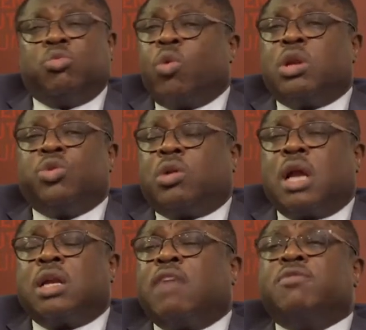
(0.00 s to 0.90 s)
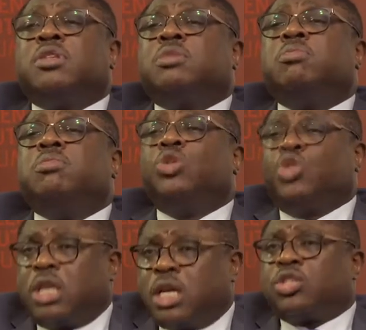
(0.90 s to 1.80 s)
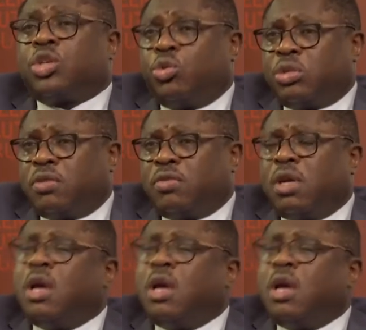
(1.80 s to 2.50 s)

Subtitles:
what you can't have is mutually exclusive.